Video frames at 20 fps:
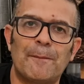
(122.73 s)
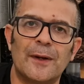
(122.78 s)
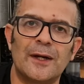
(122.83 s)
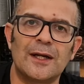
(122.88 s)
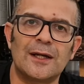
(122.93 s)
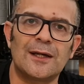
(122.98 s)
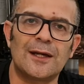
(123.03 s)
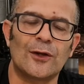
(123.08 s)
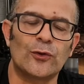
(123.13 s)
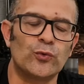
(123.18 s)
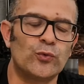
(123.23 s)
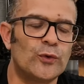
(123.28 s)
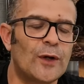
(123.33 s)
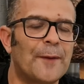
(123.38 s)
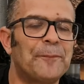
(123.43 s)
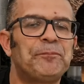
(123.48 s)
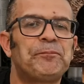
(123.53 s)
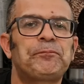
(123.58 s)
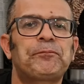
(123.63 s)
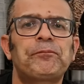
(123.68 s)
the
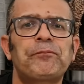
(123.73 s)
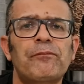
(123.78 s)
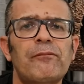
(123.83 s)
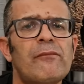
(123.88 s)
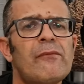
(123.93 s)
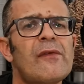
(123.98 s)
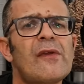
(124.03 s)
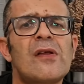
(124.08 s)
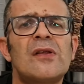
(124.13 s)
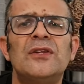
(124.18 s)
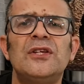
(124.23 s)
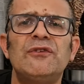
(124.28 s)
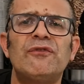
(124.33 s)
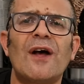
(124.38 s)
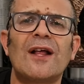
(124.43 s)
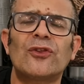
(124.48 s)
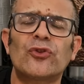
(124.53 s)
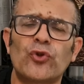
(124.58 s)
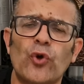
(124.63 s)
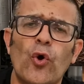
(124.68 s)
equipment.
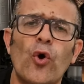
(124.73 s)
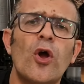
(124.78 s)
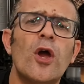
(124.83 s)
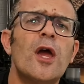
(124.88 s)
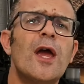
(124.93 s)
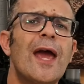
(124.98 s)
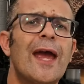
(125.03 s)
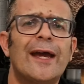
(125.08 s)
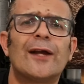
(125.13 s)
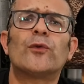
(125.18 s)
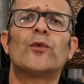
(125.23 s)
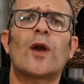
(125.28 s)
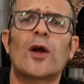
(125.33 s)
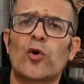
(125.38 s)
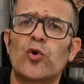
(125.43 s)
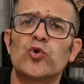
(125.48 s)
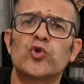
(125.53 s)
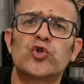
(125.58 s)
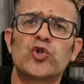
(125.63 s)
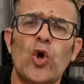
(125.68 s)
It was in fact a
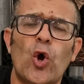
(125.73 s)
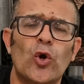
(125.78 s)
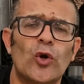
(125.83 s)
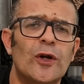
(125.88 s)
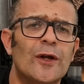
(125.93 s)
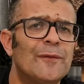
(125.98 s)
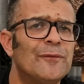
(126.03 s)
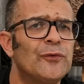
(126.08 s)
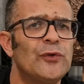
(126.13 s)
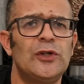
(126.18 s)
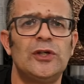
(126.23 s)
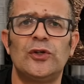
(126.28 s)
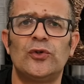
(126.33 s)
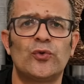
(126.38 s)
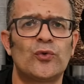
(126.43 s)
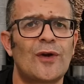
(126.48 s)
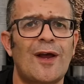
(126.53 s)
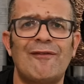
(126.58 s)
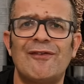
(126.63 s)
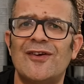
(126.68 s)
console, so it had
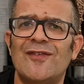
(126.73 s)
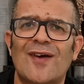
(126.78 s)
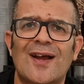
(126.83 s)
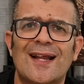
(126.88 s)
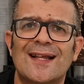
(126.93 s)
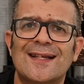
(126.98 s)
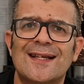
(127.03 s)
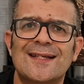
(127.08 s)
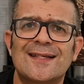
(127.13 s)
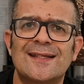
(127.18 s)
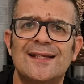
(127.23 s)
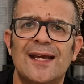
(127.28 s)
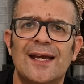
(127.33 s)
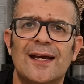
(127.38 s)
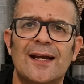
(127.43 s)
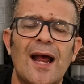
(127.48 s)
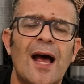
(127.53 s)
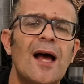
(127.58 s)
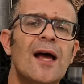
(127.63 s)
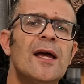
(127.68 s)
no keyboard and
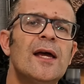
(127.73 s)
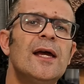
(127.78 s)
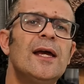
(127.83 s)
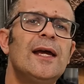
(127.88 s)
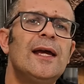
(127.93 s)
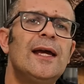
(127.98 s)
no